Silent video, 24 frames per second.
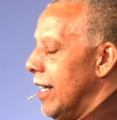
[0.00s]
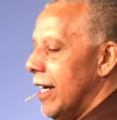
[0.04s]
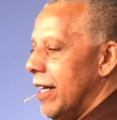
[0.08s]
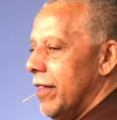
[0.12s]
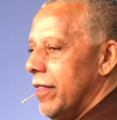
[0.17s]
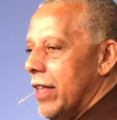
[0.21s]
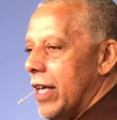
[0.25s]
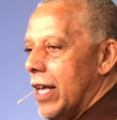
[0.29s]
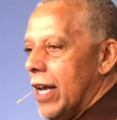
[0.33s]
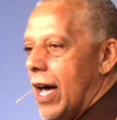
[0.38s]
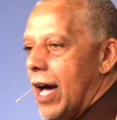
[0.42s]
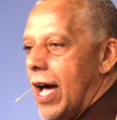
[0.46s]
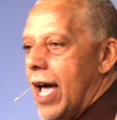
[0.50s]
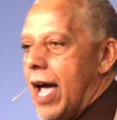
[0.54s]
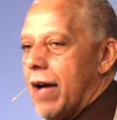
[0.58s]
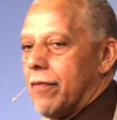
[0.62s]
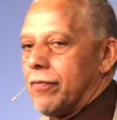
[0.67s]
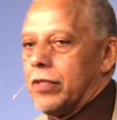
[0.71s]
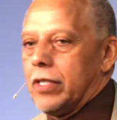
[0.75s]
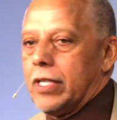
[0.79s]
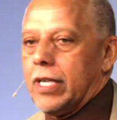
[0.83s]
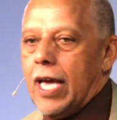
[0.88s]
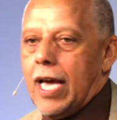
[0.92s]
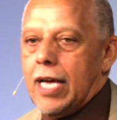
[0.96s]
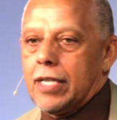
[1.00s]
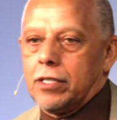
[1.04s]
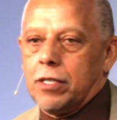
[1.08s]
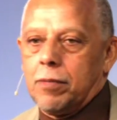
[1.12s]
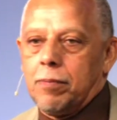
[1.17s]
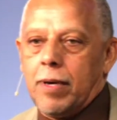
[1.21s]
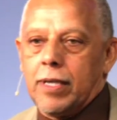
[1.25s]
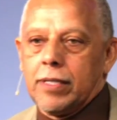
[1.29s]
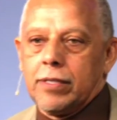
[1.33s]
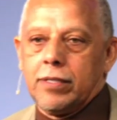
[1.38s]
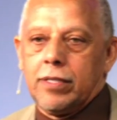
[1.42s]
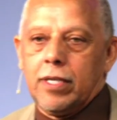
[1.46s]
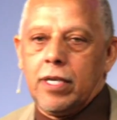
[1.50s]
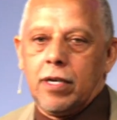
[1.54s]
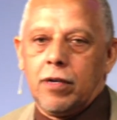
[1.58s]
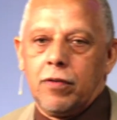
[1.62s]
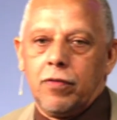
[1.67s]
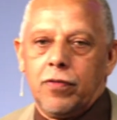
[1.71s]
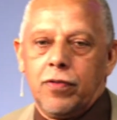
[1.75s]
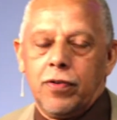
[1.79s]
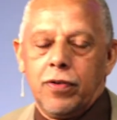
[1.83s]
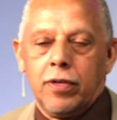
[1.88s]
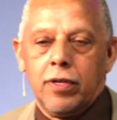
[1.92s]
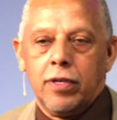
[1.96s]
And then I have to catch
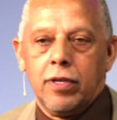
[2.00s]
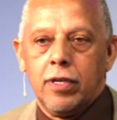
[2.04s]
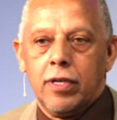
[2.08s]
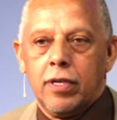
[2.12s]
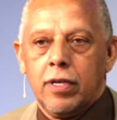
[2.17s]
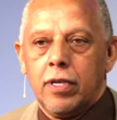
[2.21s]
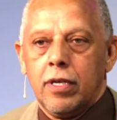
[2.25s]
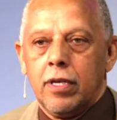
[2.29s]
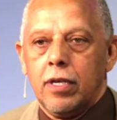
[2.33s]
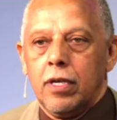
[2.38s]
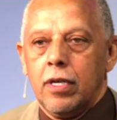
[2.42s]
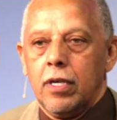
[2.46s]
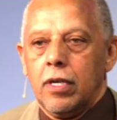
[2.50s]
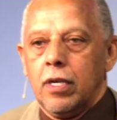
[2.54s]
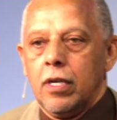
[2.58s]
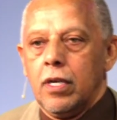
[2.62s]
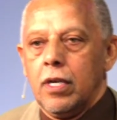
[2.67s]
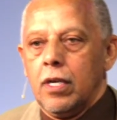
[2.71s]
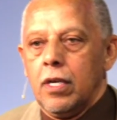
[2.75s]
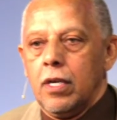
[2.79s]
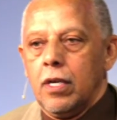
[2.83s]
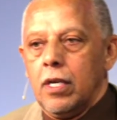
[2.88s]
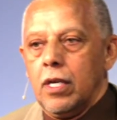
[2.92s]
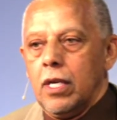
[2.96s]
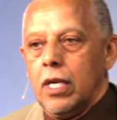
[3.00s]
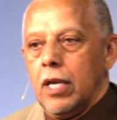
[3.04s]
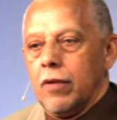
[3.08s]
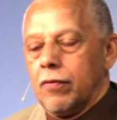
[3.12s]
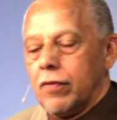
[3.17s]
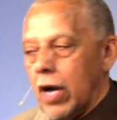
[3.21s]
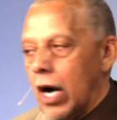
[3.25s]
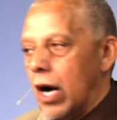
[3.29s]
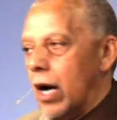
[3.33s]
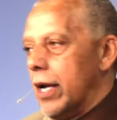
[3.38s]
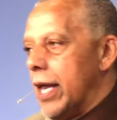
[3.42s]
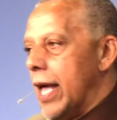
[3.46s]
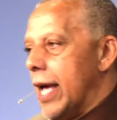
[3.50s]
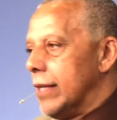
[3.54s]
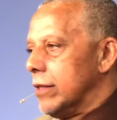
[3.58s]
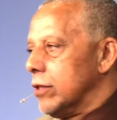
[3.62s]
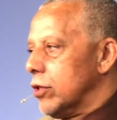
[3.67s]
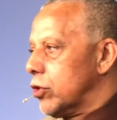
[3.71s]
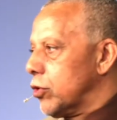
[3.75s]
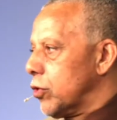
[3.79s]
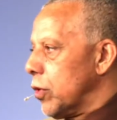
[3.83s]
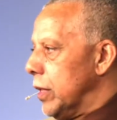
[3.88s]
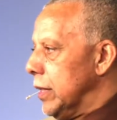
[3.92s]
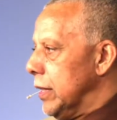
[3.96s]
myself. If God hadn't
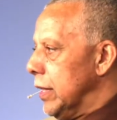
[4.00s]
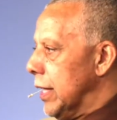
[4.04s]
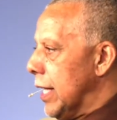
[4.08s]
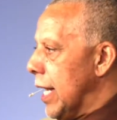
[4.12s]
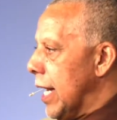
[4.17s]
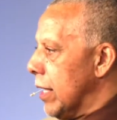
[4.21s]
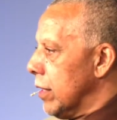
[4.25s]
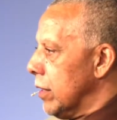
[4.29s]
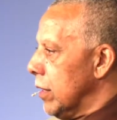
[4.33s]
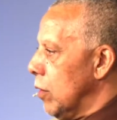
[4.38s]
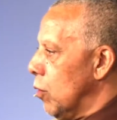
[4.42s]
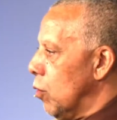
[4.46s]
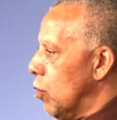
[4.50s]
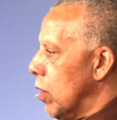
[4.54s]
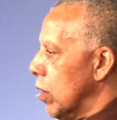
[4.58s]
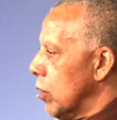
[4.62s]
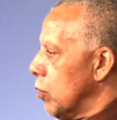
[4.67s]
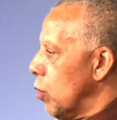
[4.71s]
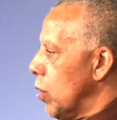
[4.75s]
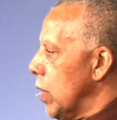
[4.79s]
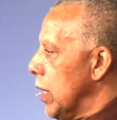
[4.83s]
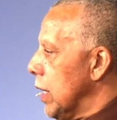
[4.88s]
straightened it out in 1